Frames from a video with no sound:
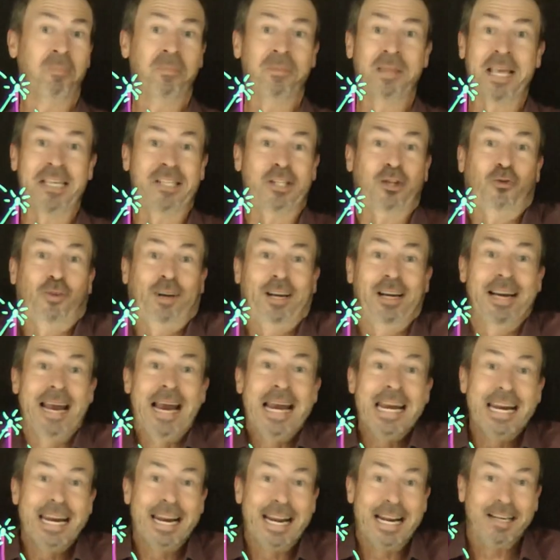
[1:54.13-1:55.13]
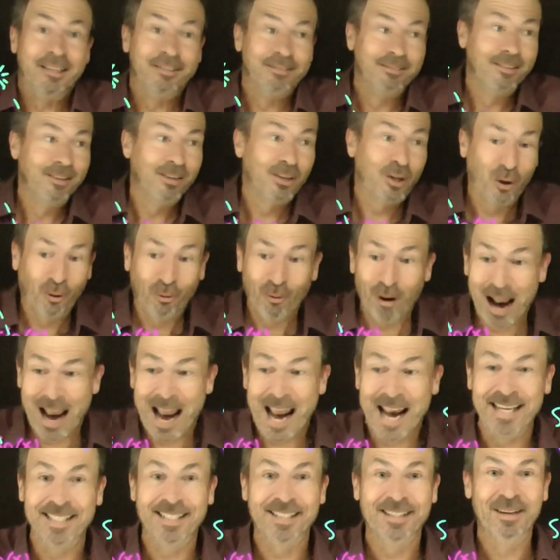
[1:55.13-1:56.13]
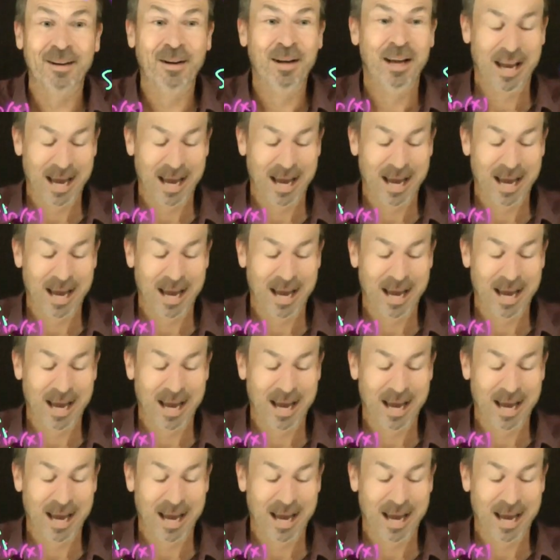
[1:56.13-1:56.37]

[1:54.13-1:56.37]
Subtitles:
There's a trig identity. Great.